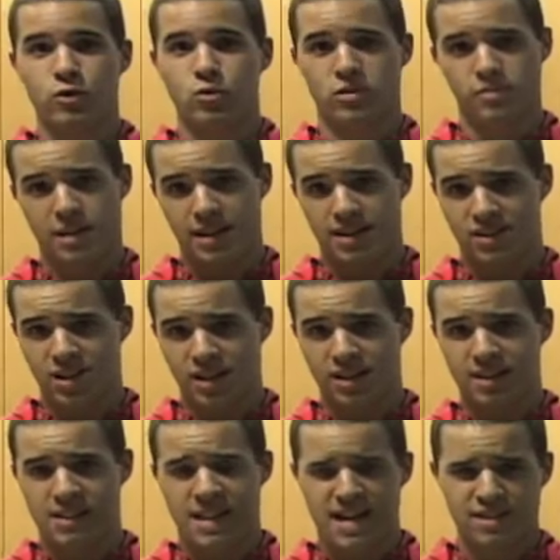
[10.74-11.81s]
We've made chicken
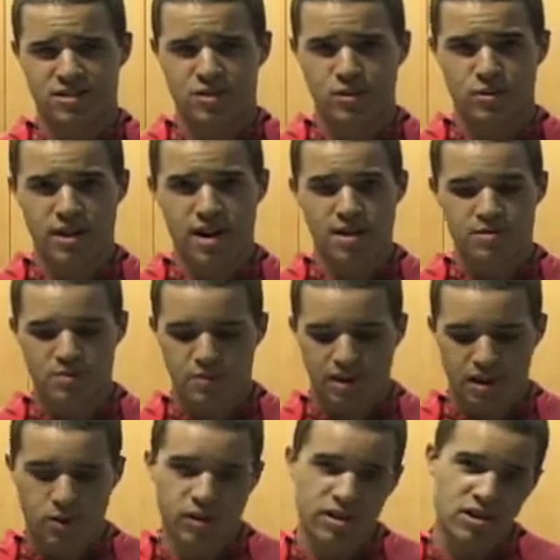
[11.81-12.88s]
the last 2 times, but I
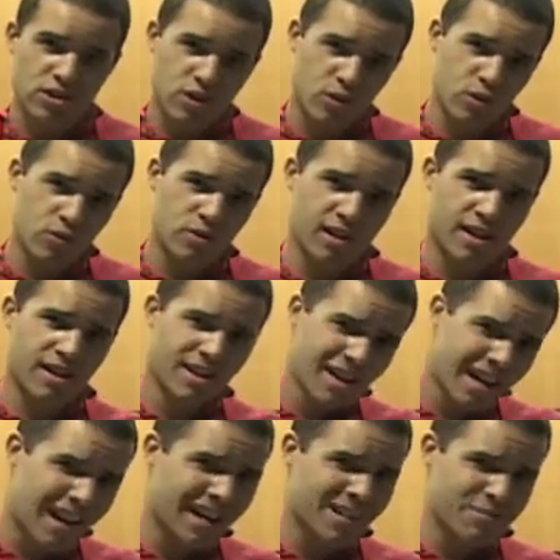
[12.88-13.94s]
want to show you that
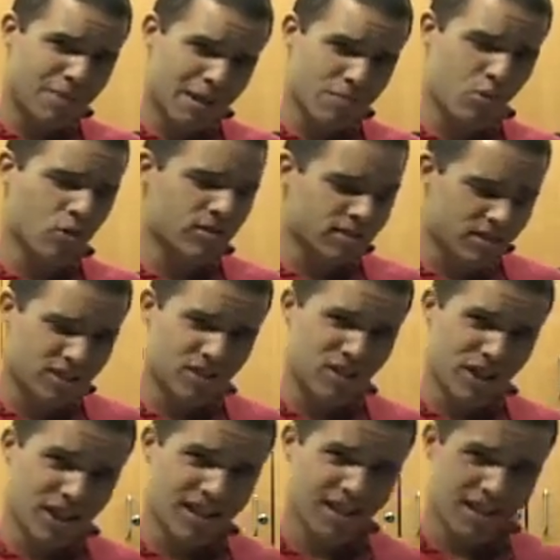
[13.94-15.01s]
I can make more than just
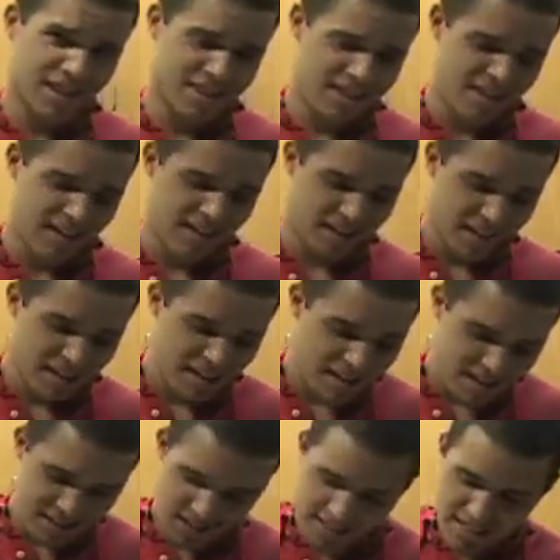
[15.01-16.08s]
chicken. I think,
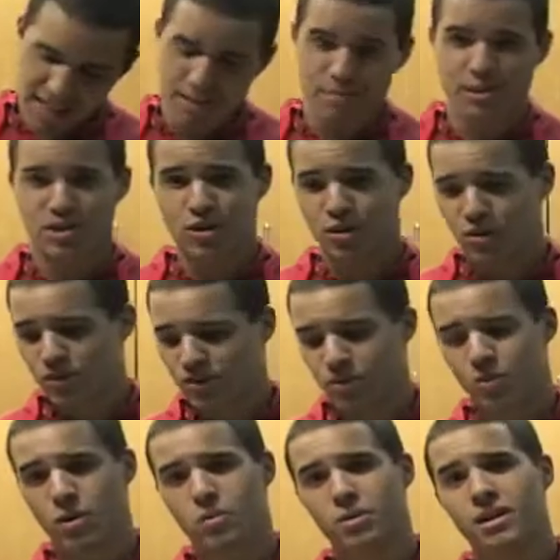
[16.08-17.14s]
just let me show you. So
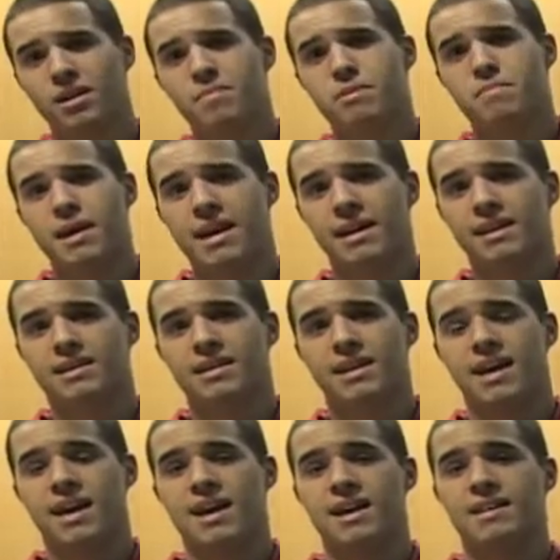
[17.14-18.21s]
what we're going to be making
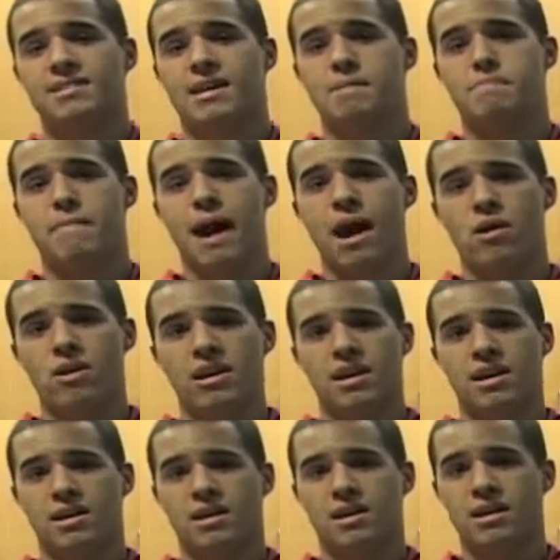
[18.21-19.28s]
today is a
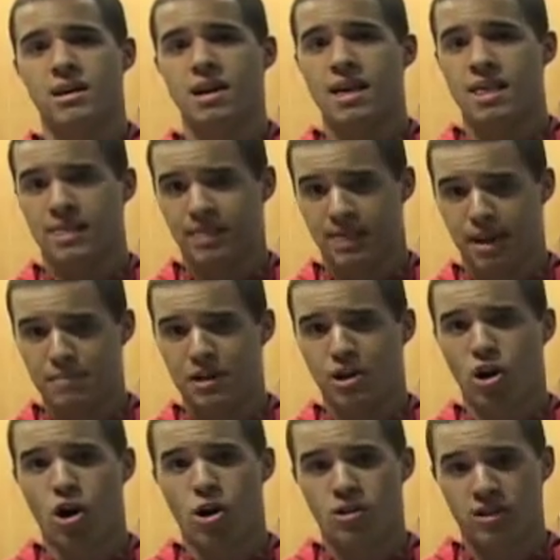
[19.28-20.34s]
marinated lemon
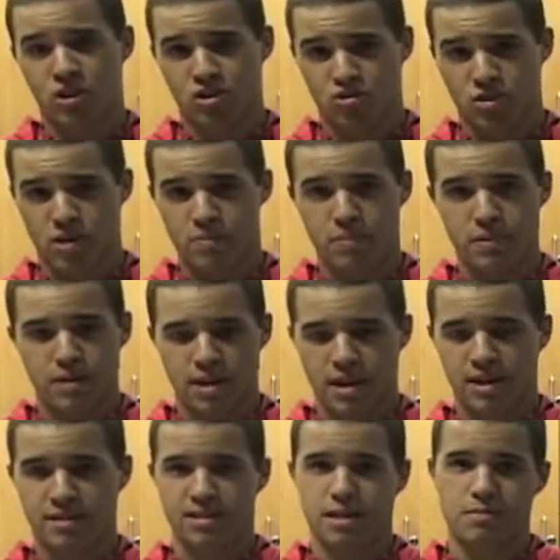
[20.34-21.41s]
garlic shrimp, and
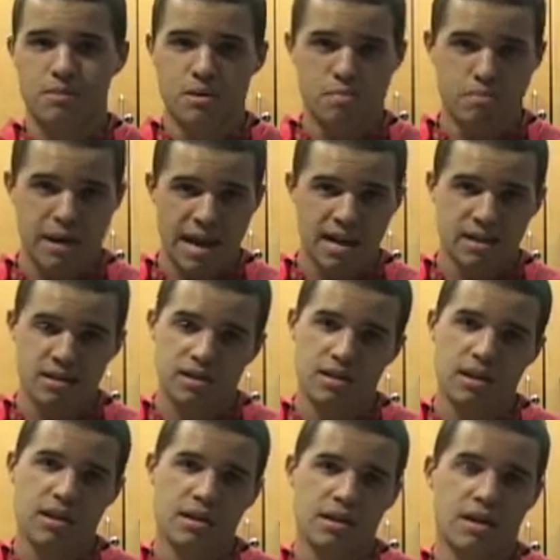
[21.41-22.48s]
it's going to be baked
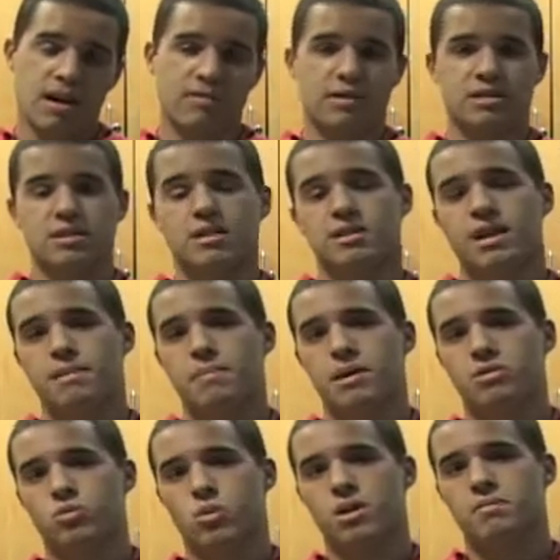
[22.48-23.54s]
in the oven. It's going to take
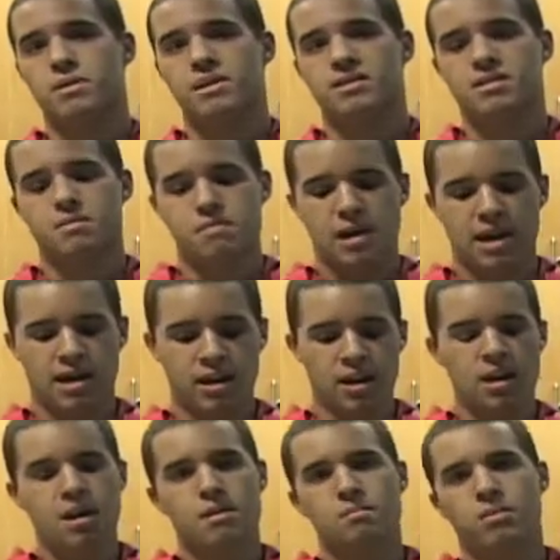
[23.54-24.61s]
about 20 minutes to bake,
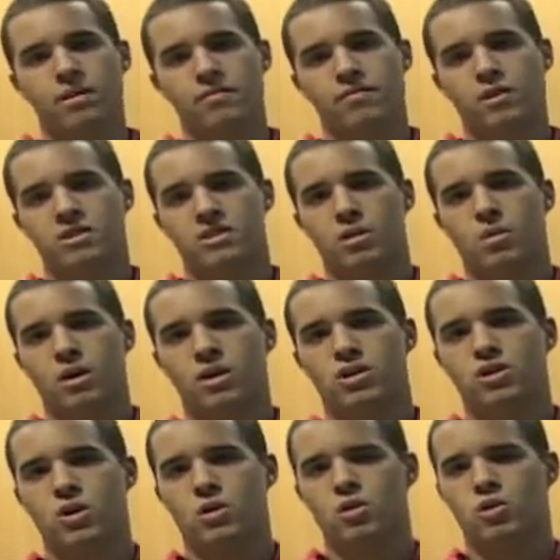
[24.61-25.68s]
but first I want to
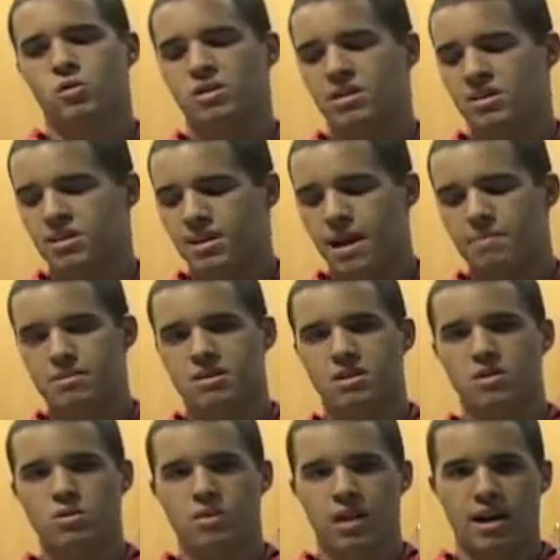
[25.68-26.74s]
show you the steps to
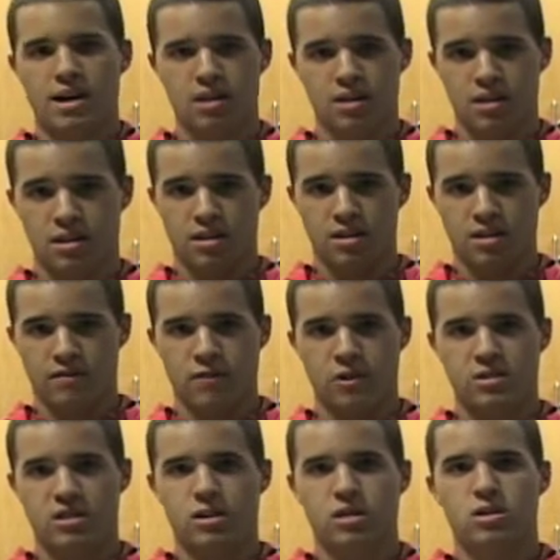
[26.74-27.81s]
do that. The
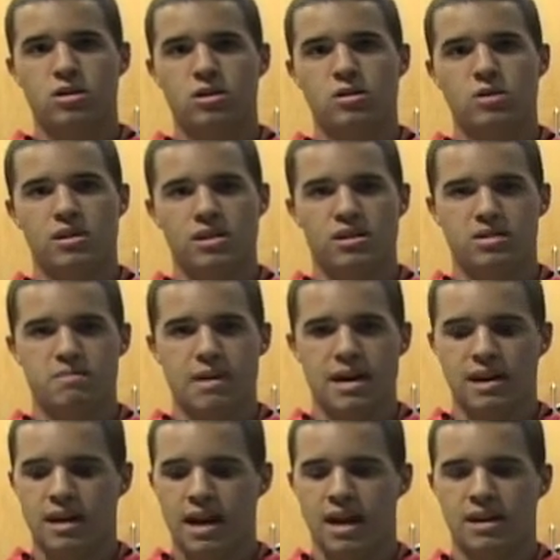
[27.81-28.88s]
first thing you do is make
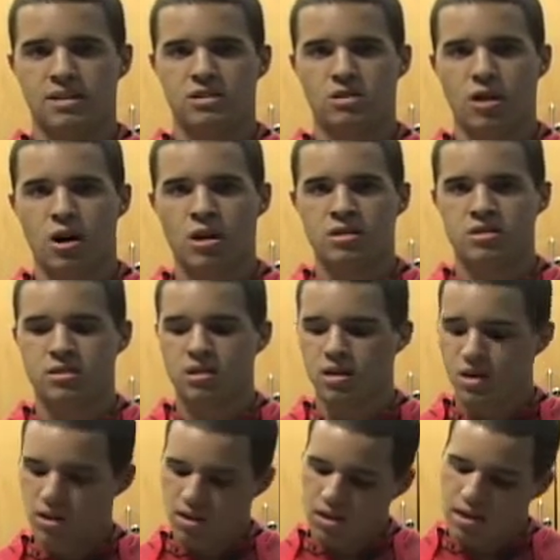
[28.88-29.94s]
a sauce
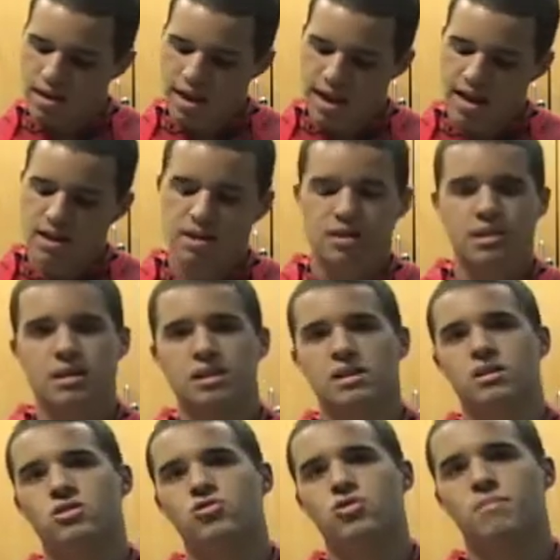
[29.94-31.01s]
that the
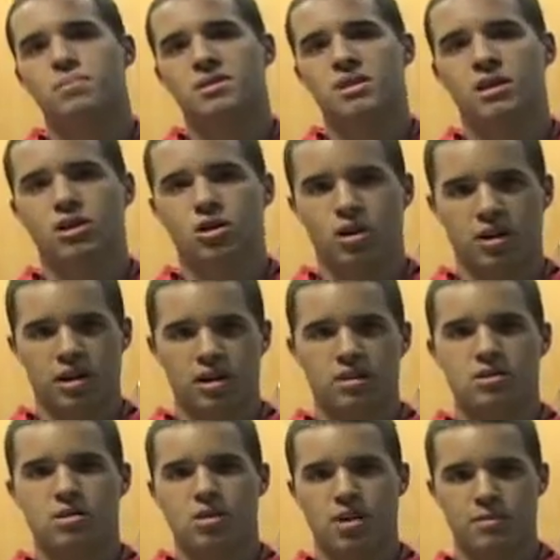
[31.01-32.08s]
shrimp is going to cook in.
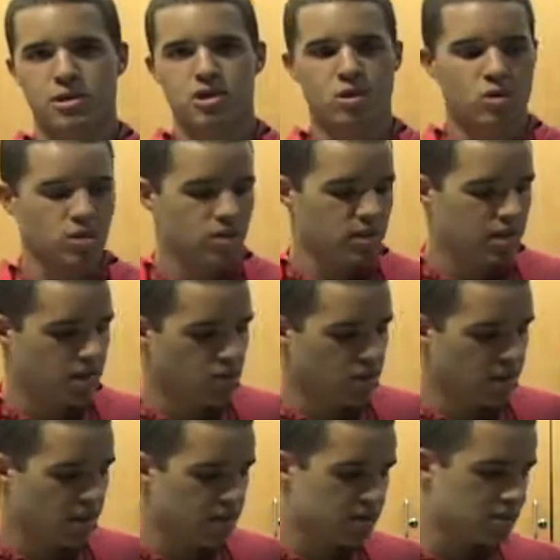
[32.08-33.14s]
So let me show you the
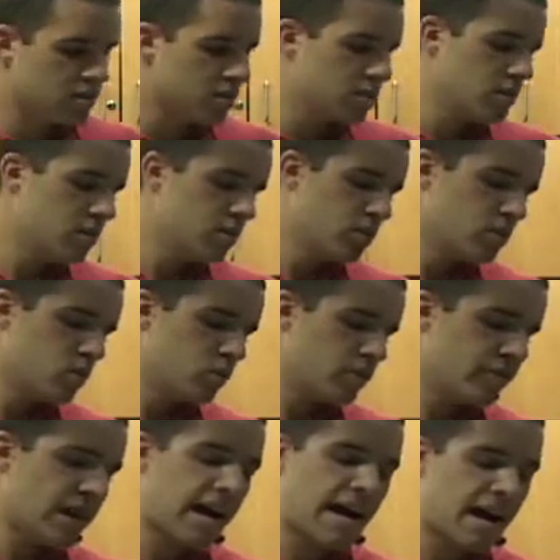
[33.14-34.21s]
ingredients. We've
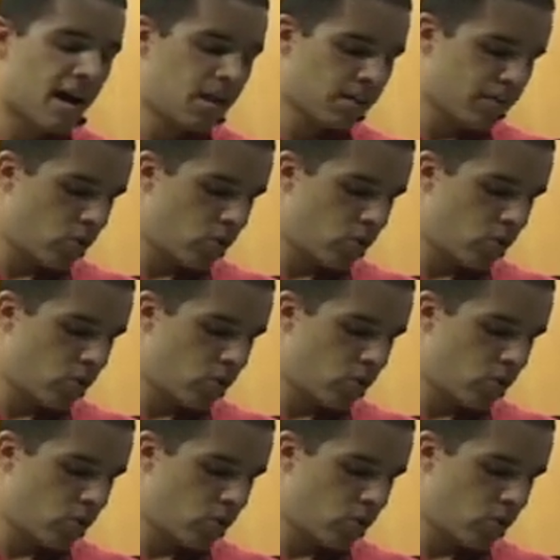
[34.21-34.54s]
got olive